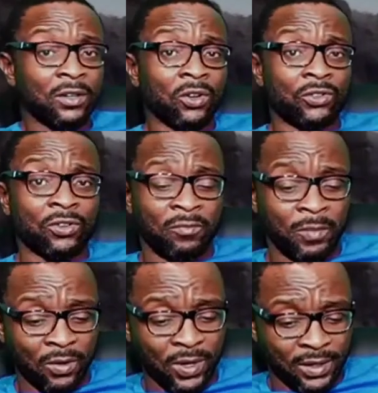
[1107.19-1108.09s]
Laws of
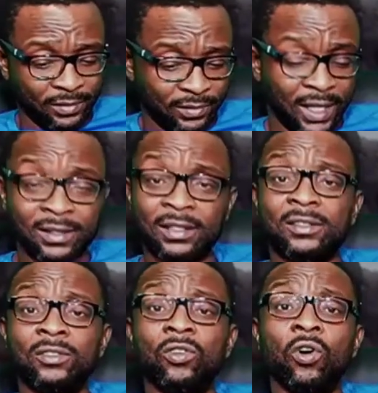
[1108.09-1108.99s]
Power. That is
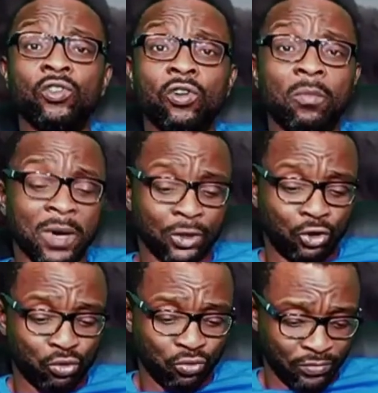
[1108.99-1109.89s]
law number
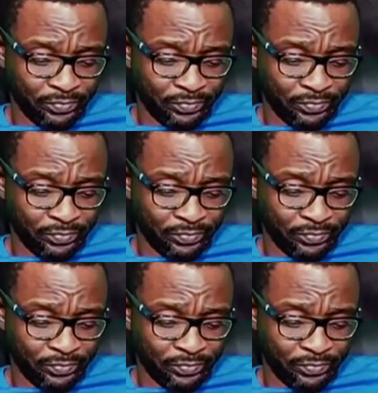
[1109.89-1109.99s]
2.